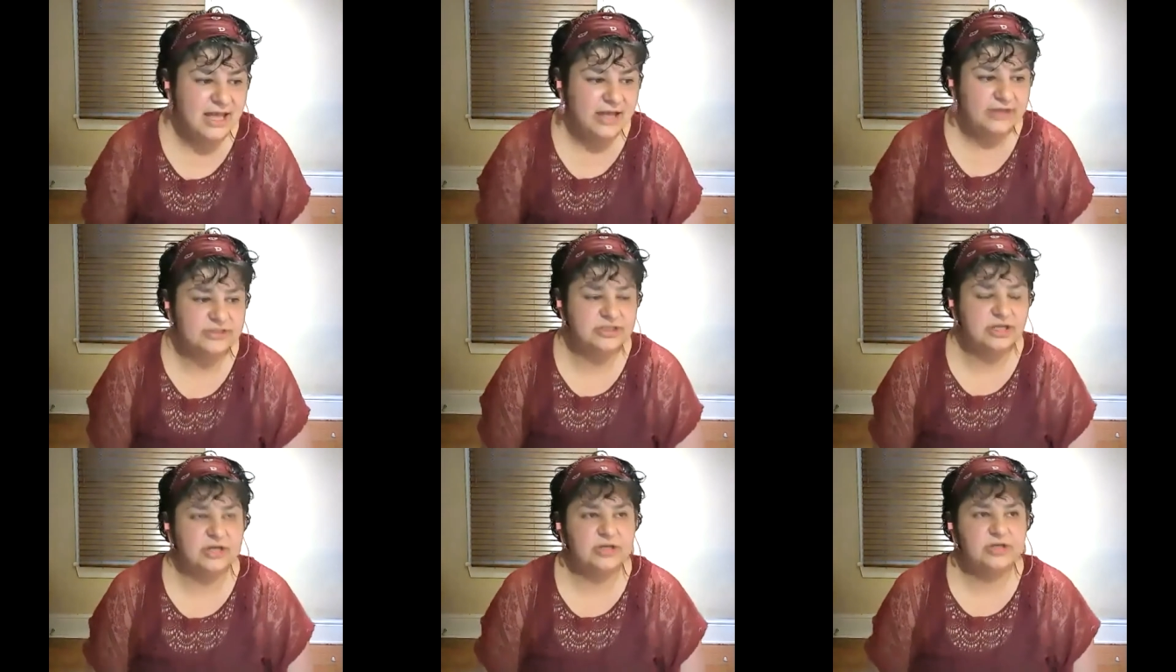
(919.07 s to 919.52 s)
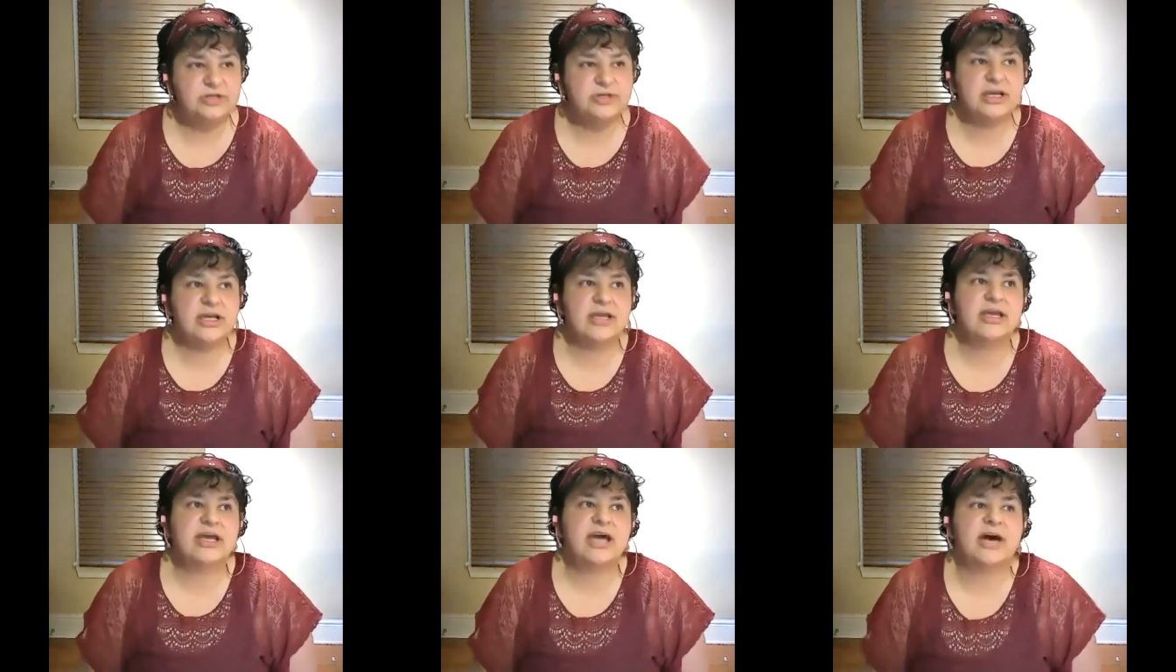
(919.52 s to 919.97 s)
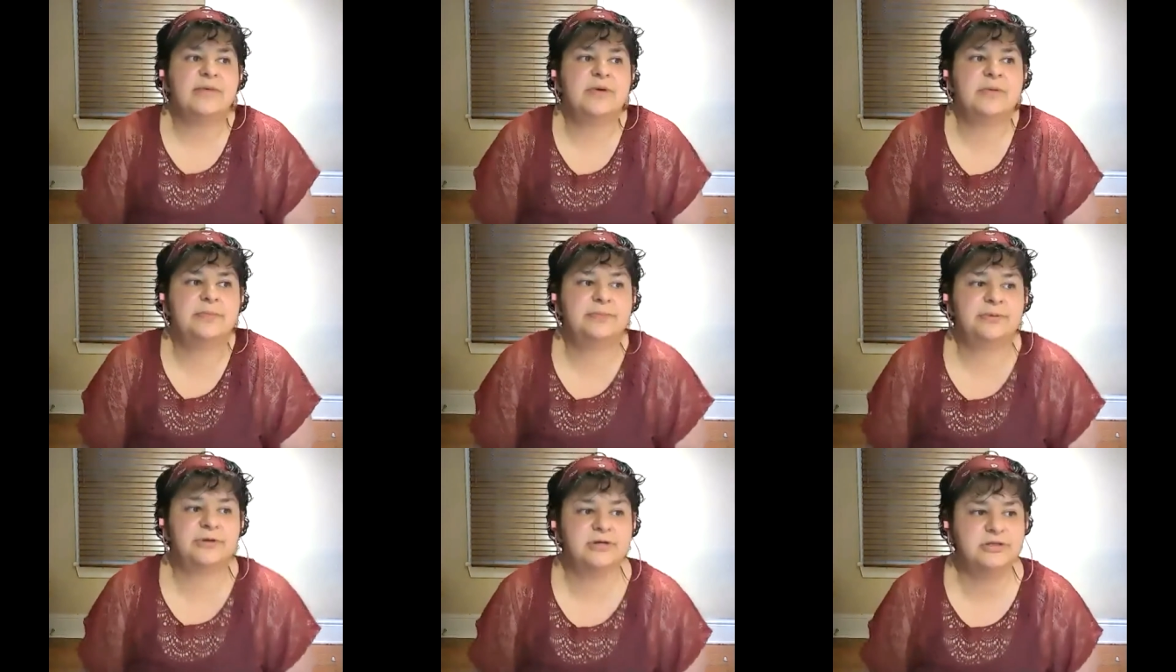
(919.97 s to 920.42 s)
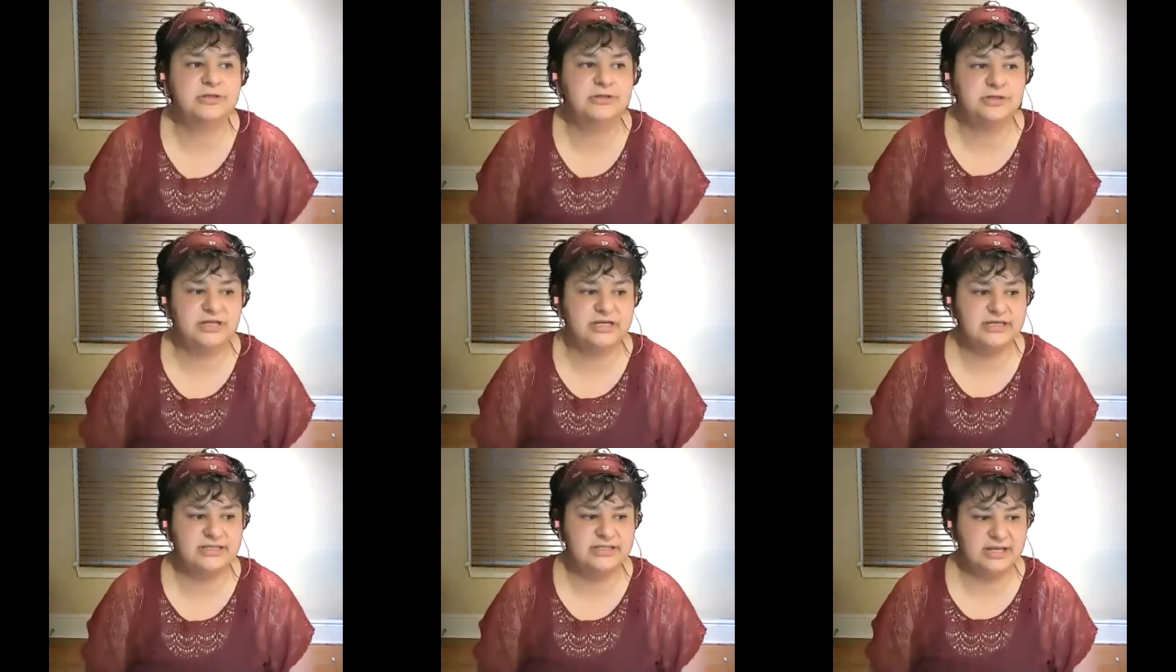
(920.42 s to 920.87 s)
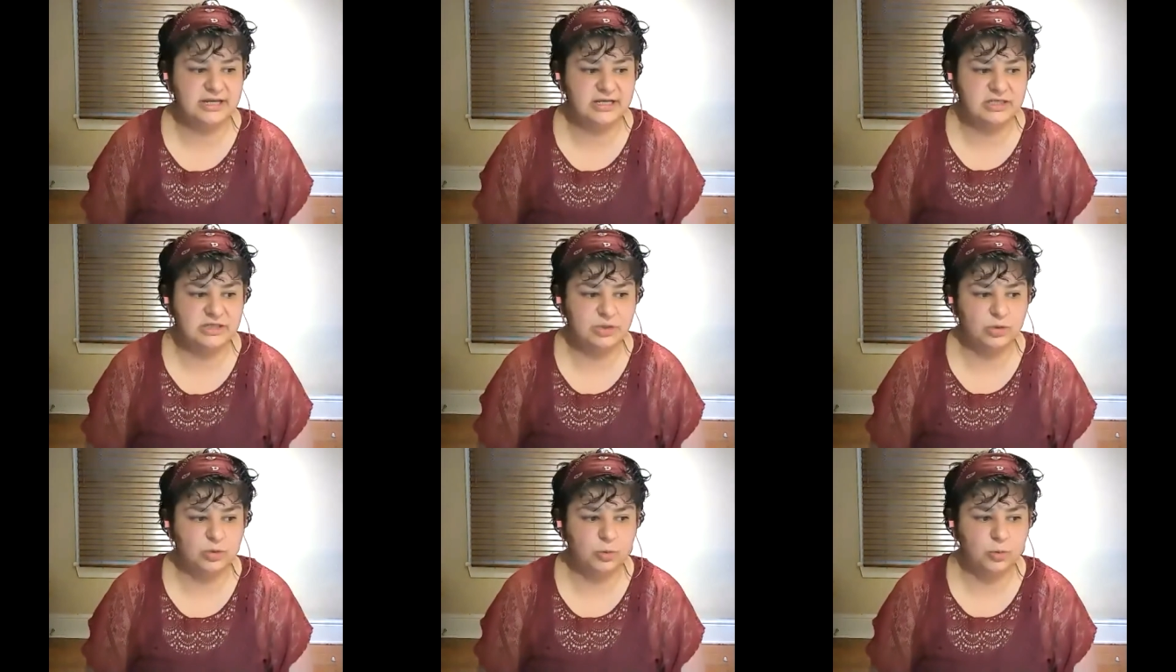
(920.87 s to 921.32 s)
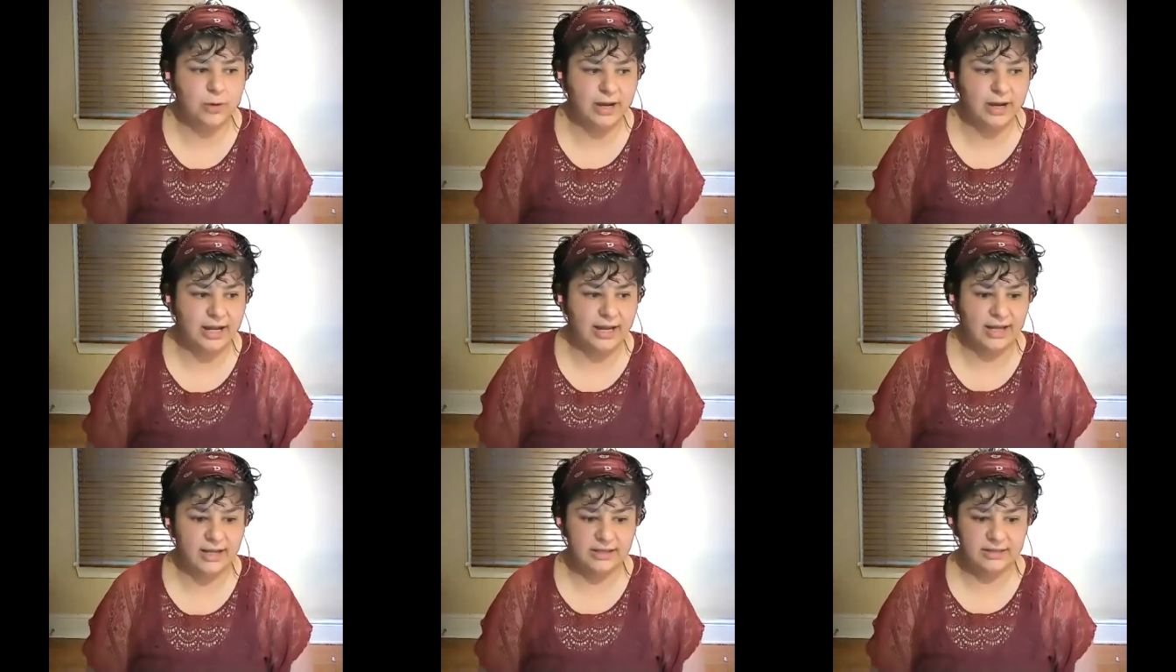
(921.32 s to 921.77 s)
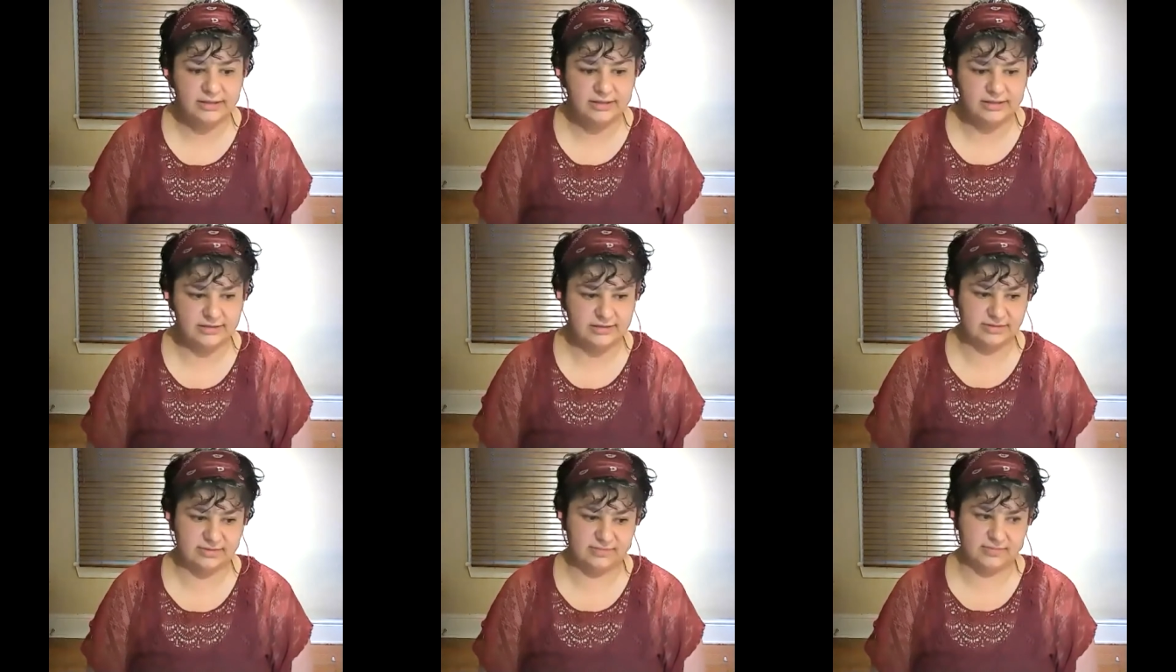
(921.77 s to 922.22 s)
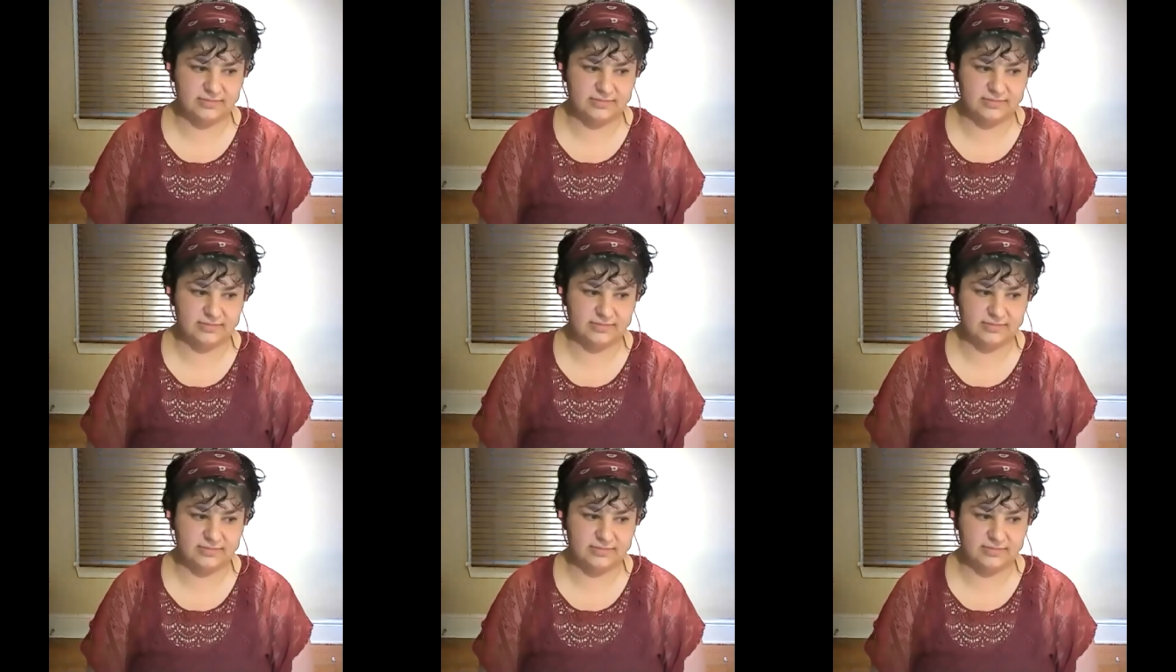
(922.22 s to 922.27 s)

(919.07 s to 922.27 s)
So you can have opportunistics once